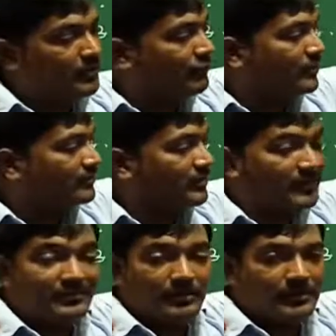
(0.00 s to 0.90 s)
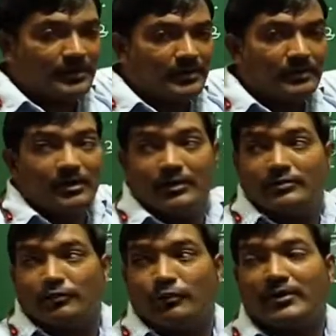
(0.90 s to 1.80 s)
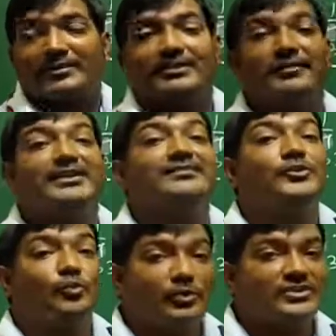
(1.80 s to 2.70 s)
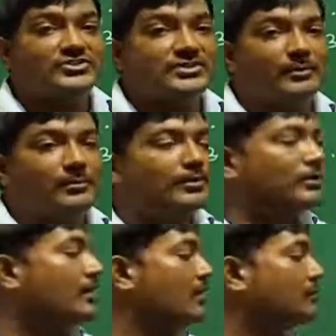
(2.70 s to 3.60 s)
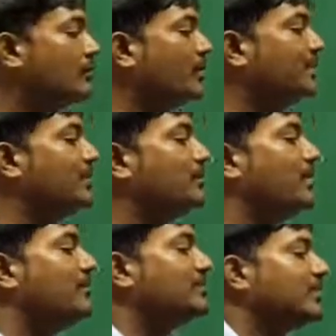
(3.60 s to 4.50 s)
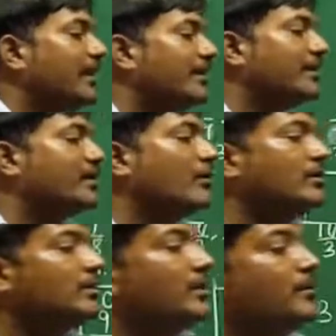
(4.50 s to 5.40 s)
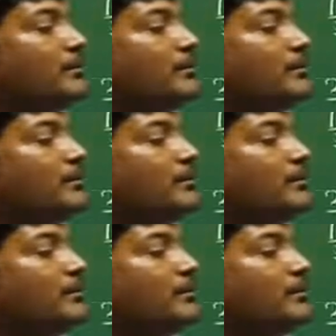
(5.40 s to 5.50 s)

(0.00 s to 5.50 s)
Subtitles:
only 47 is repeating. So 47 is a two-digit number, so multiply with 100 on